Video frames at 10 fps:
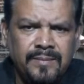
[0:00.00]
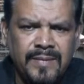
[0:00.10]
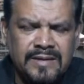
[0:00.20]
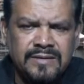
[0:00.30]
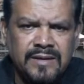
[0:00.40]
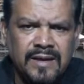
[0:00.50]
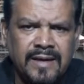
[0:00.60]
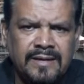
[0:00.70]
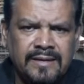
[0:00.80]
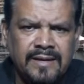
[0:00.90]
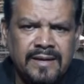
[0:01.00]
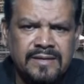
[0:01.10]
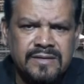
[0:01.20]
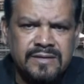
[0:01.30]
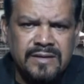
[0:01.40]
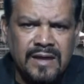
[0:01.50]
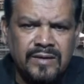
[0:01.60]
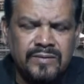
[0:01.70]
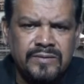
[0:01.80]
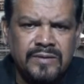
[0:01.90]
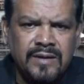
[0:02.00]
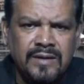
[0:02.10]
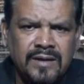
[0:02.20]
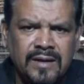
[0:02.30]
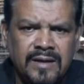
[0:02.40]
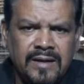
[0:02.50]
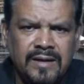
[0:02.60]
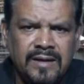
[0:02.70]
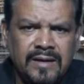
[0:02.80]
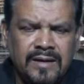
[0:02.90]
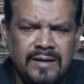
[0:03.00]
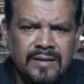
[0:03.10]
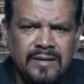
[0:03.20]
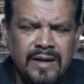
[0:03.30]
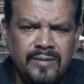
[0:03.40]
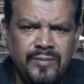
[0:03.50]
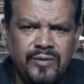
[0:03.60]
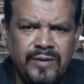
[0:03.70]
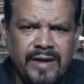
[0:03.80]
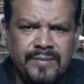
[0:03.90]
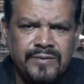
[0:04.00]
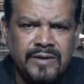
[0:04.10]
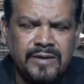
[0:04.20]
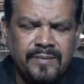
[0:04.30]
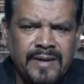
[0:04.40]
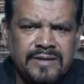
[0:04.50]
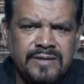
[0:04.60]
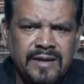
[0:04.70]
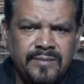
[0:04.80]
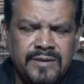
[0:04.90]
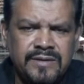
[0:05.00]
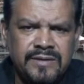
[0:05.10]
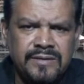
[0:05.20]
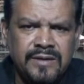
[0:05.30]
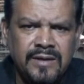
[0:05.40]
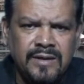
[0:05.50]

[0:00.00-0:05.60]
plus the lighting and sound help you to capture the best images,